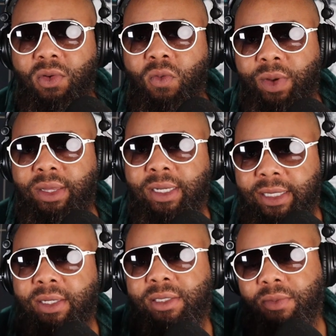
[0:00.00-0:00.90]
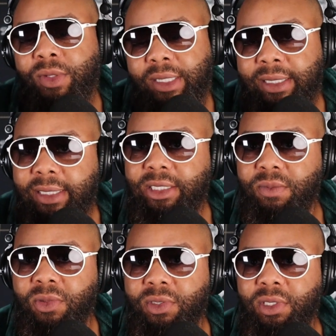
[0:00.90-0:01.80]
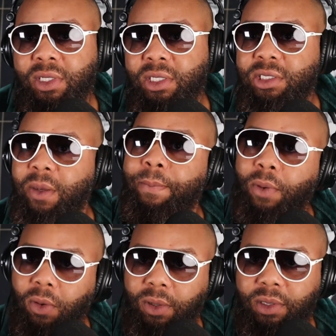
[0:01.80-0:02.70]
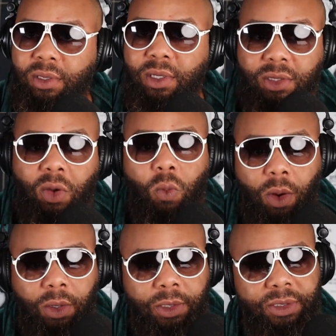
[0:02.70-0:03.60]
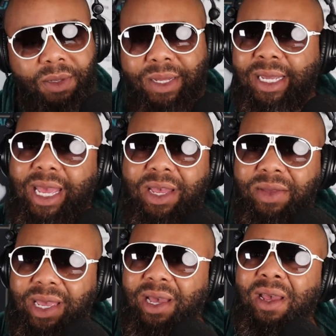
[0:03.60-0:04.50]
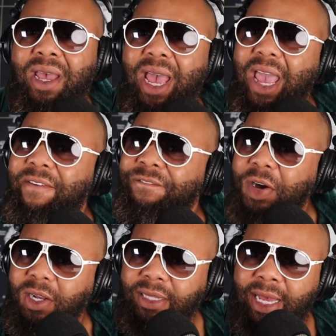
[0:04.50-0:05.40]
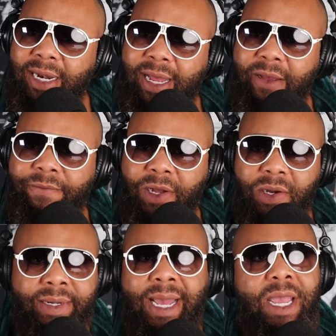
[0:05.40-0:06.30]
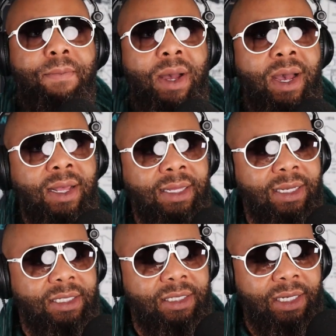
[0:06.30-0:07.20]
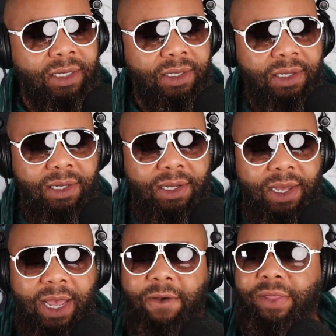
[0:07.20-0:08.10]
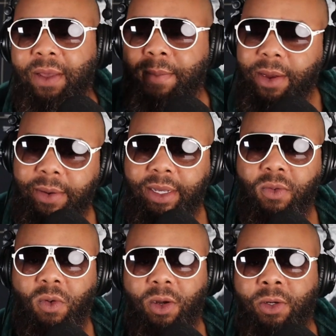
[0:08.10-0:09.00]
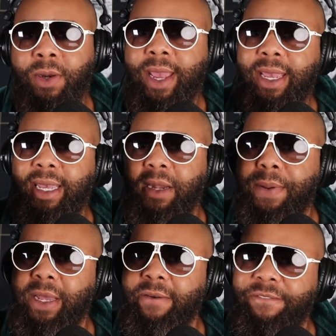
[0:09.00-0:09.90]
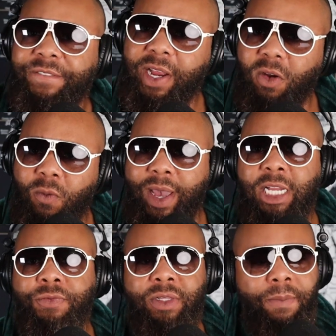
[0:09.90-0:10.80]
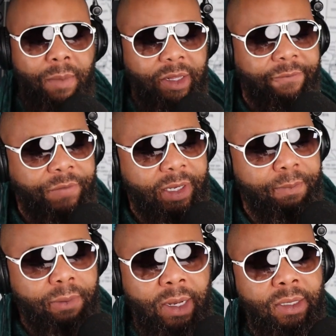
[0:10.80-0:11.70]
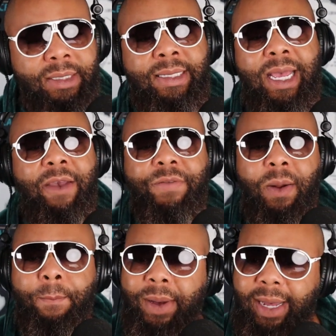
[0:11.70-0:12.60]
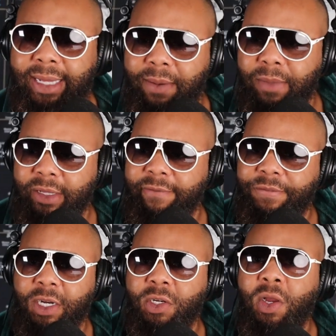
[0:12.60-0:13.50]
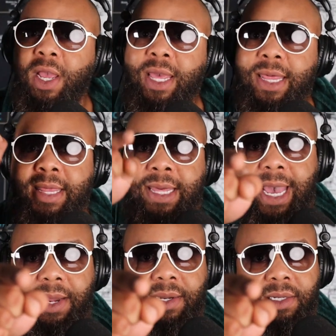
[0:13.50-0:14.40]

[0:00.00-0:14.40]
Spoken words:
when the customers support the workers, I'm like, hell yeah. Hey, fuck that iPhone. I ain't buying that shit. If the American worker ain't getting paid a fair wage for the motherfucking product, then I ain't finna buy that motherfucker. That